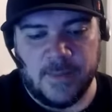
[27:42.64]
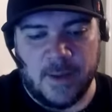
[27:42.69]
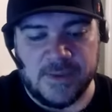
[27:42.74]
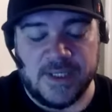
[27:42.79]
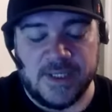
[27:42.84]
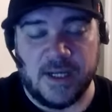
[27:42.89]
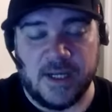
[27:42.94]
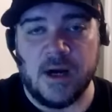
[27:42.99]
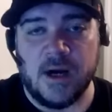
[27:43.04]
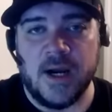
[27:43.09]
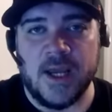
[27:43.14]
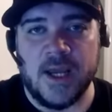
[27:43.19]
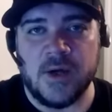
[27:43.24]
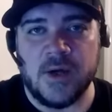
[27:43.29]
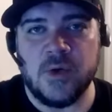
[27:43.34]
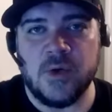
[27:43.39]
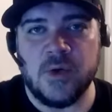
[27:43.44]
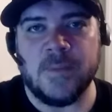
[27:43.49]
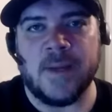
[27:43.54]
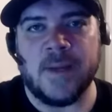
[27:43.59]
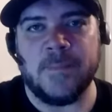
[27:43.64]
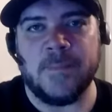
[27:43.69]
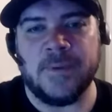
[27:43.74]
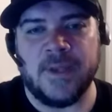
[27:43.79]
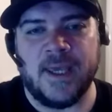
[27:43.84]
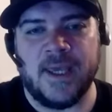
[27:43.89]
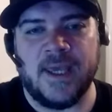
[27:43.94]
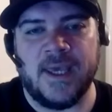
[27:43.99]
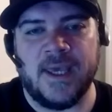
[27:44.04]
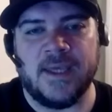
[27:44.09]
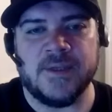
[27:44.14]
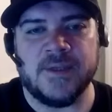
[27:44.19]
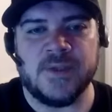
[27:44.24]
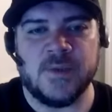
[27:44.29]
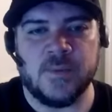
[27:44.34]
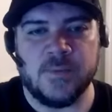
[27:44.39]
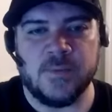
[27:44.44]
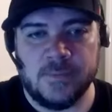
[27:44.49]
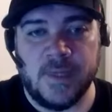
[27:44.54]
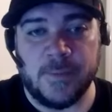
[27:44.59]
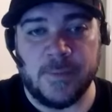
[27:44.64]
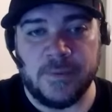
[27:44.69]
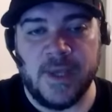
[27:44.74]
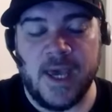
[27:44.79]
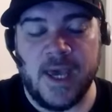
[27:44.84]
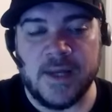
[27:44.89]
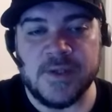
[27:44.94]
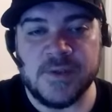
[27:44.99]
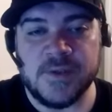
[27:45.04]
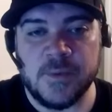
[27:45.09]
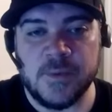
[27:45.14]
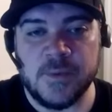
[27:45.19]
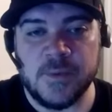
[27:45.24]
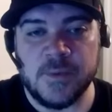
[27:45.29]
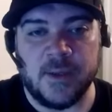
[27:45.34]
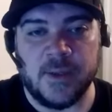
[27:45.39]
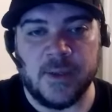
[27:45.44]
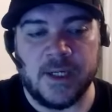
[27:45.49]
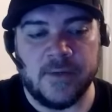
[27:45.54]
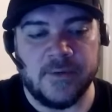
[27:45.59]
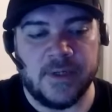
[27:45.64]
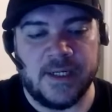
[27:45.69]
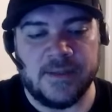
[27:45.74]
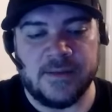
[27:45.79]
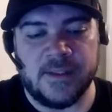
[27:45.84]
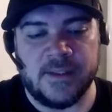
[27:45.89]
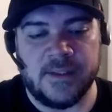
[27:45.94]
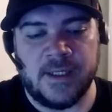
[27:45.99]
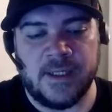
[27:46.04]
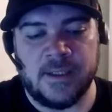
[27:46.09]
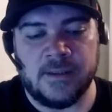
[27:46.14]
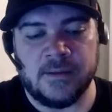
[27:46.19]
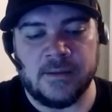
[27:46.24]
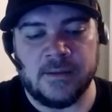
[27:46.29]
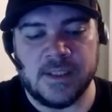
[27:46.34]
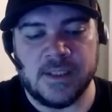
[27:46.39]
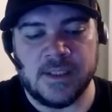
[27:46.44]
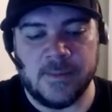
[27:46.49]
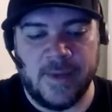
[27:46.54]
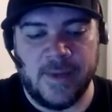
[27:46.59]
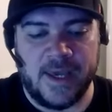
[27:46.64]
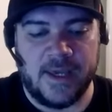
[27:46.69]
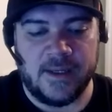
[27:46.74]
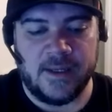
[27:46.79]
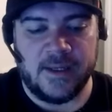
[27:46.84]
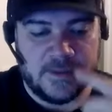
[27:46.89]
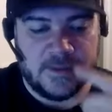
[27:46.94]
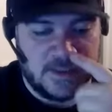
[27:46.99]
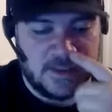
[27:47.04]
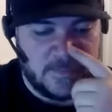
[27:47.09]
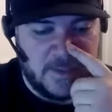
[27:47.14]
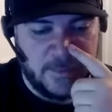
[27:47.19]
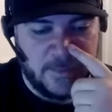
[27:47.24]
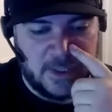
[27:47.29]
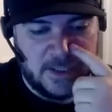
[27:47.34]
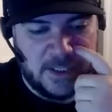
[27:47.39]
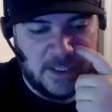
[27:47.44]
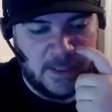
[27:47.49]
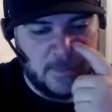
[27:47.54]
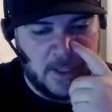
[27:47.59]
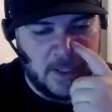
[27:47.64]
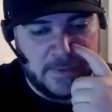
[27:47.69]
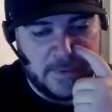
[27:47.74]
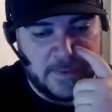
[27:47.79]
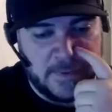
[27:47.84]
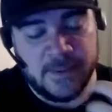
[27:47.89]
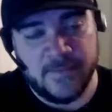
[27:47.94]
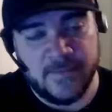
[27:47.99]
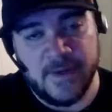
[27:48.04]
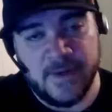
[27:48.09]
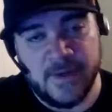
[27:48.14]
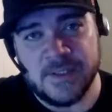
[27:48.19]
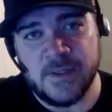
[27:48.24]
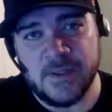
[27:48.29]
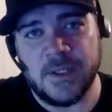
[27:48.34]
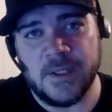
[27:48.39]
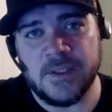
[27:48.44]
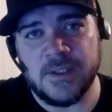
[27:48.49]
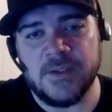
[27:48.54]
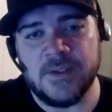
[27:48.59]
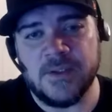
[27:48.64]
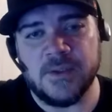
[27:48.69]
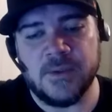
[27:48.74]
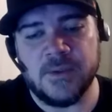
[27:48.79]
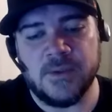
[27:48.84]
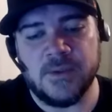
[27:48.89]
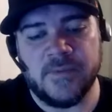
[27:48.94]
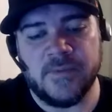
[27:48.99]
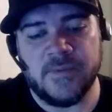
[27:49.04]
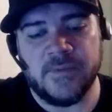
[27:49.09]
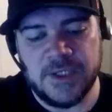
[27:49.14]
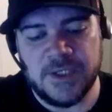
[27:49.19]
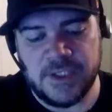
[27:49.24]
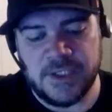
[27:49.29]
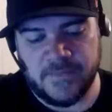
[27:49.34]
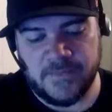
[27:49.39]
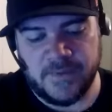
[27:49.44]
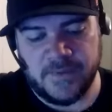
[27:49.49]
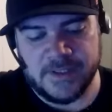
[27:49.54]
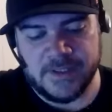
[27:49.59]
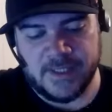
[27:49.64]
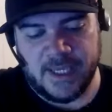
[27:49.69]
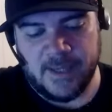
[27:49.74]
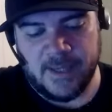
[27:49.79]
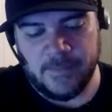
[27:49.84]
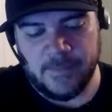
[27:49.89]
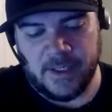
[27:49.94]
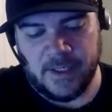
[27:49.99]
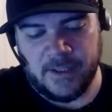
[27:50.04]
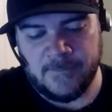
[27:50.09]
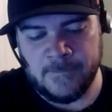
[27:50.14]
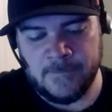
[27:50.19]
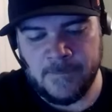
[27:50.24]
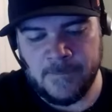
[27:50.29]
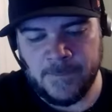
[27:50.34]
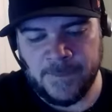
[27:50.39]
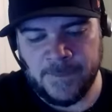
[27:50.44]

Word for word: I was like, all right, cool. My plan is my plan is working or whatever. And then somebody, some people had to hit me up and ask me if I was going to do a finishing funds campaign.